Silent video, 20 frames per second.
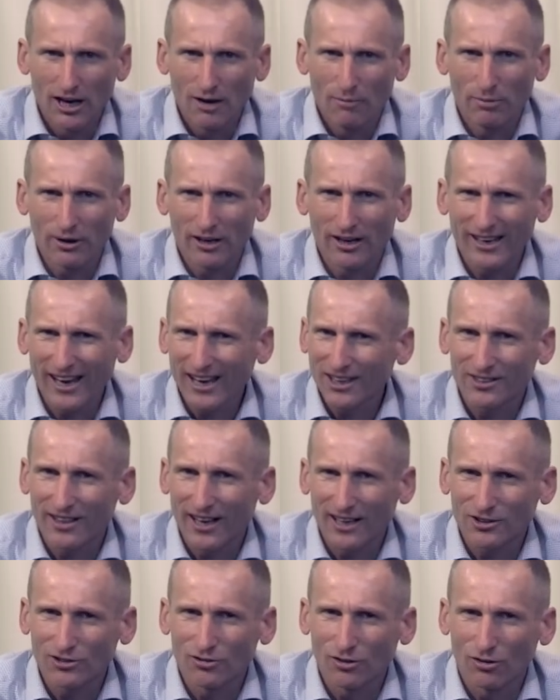But I guess
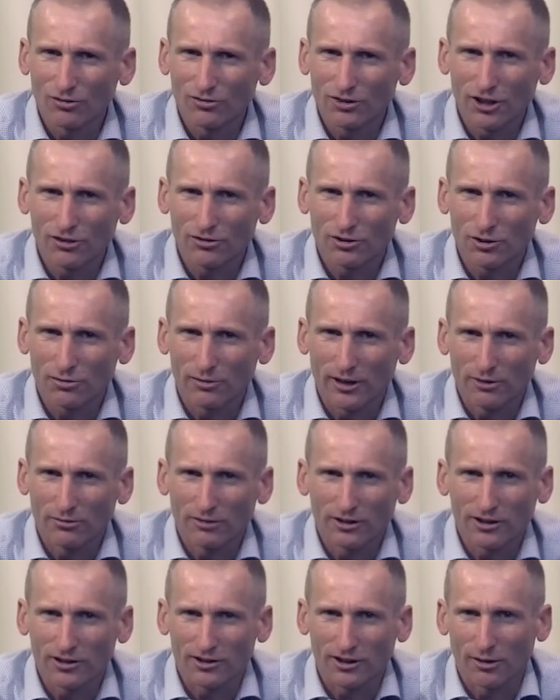that's not news to
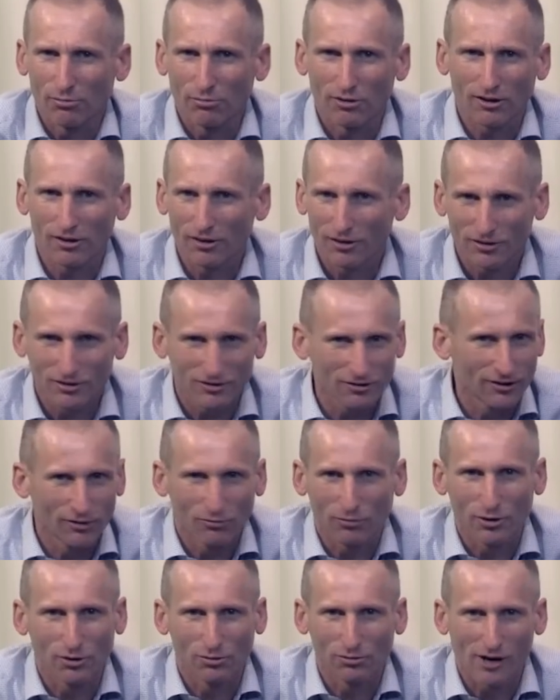anyone, is it? Because
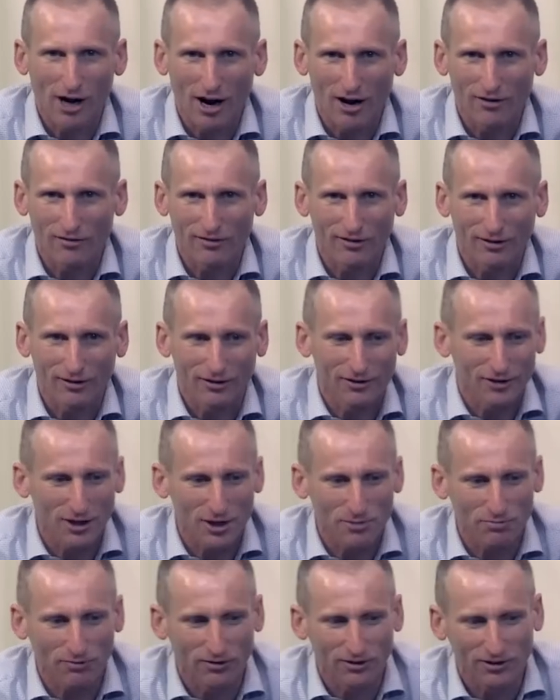we all know that the
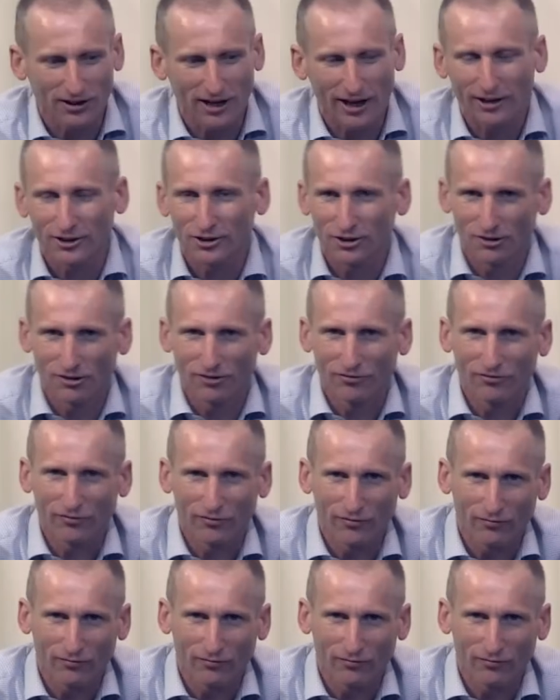deeper the section of